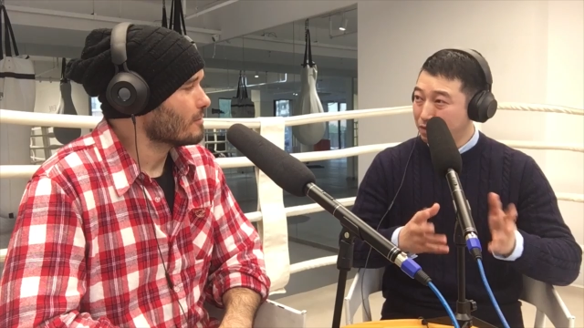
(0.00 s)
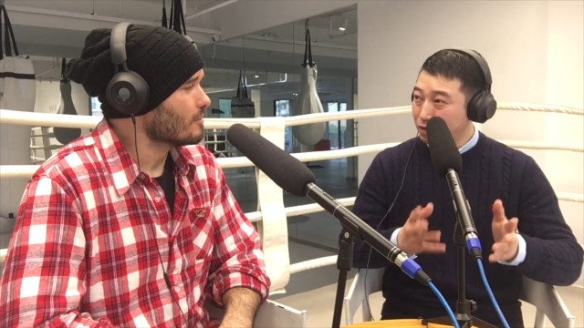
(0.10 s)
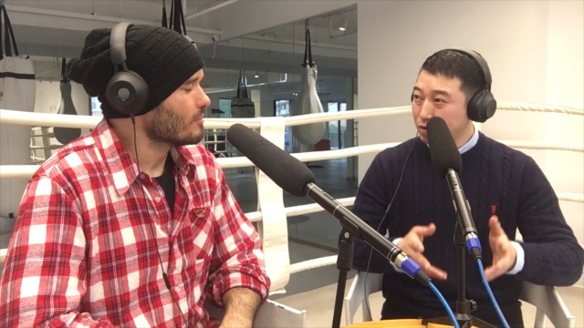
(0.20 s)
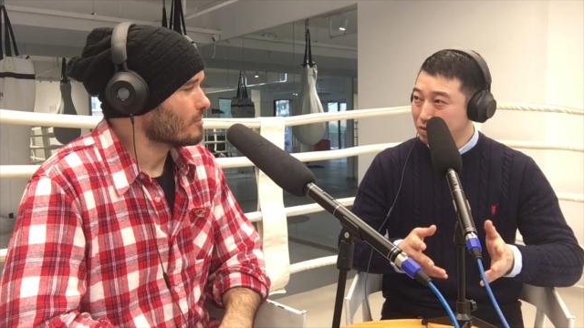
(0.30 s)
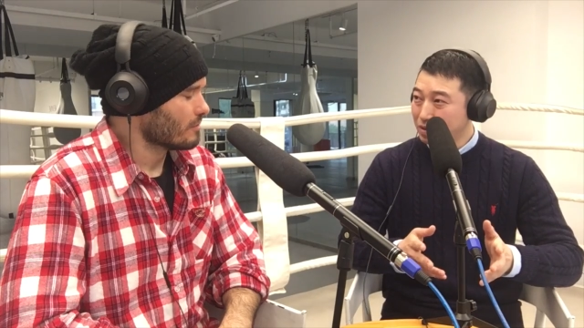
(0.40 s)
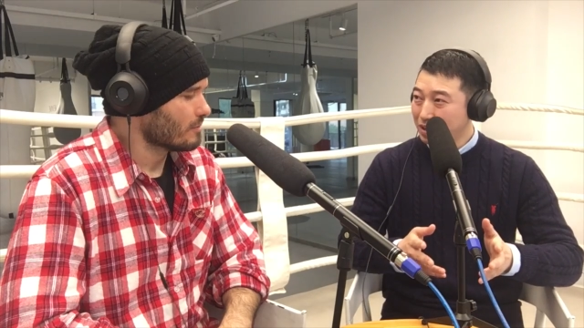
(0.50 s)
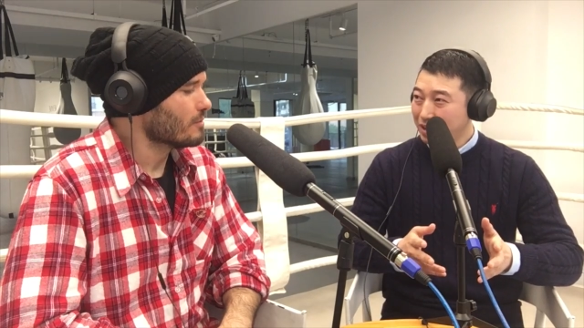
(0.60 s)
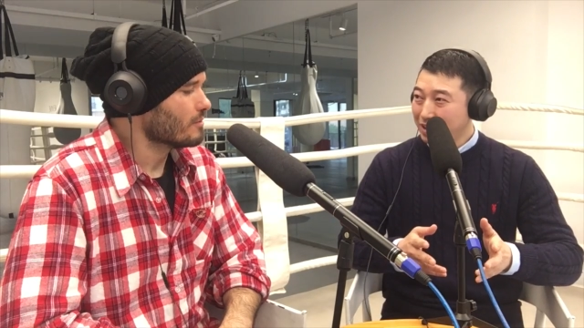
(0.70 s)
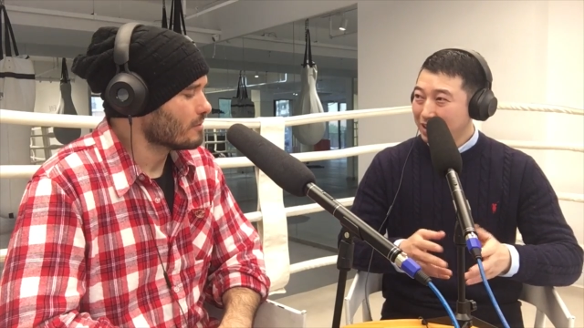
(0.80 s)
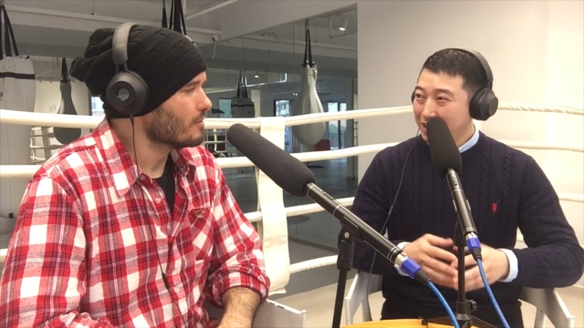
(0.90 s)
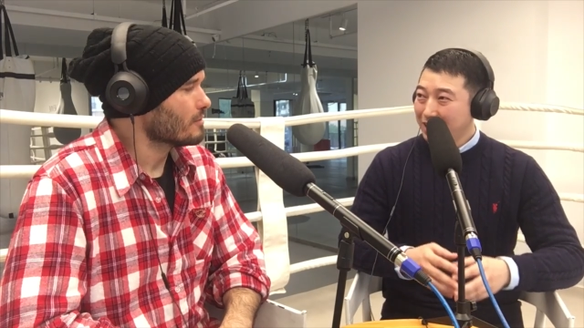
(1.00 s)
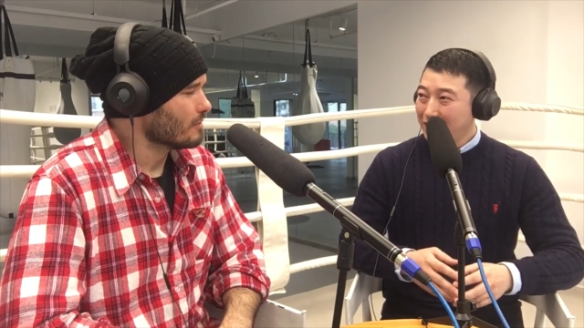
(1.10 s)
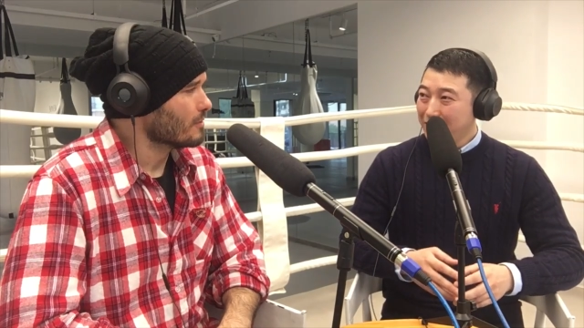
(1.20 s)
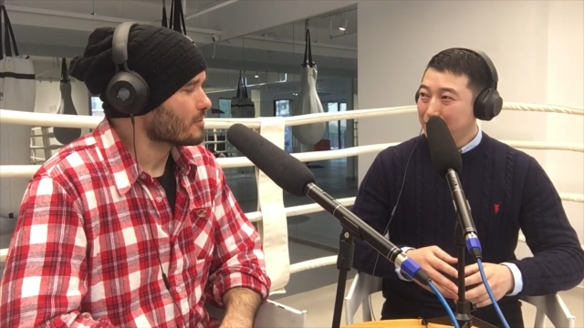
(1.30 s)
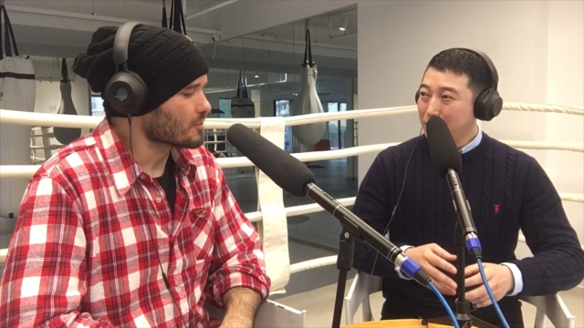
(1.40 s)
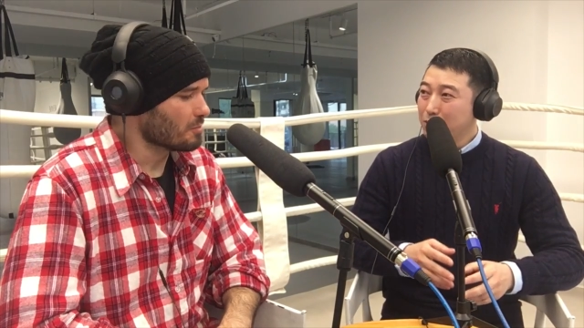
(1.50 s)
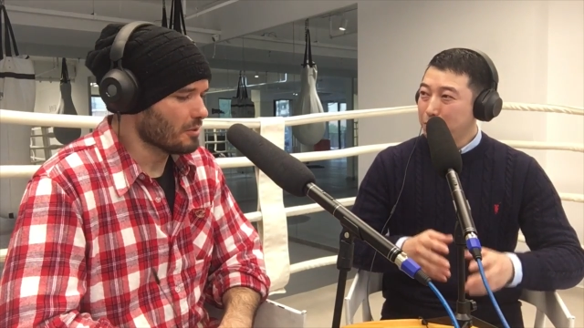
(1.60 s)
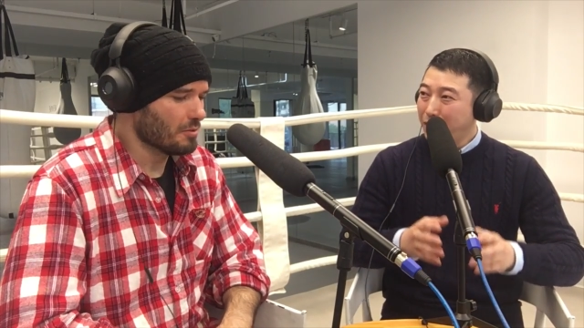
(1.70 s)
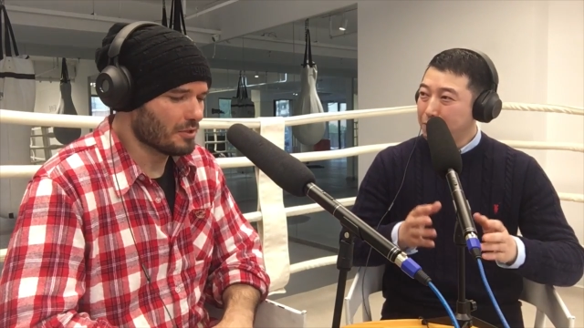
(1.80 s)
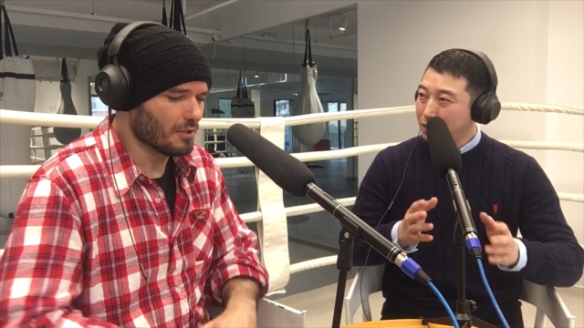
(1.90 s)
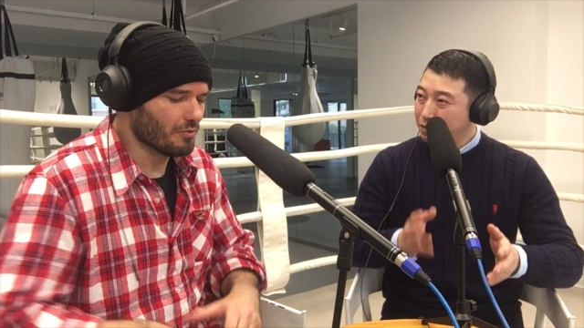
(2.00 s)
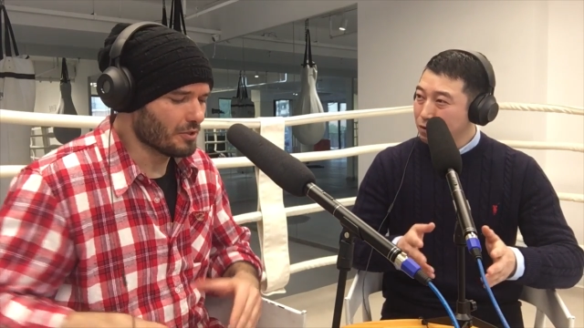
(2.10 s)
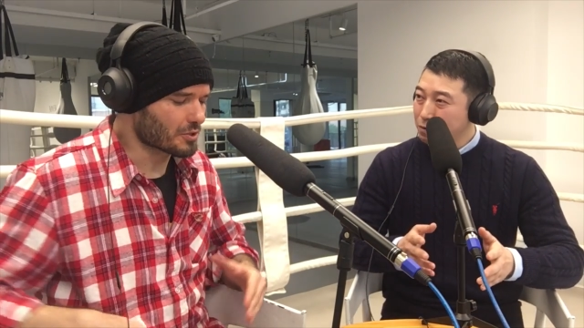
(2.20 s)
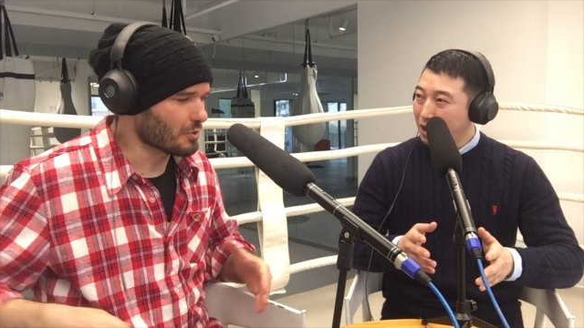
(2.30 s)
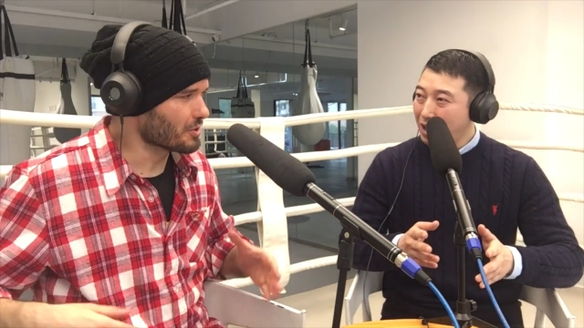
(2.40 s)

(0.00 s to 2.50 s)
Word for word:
Speaker 1: per view. So not pay per view.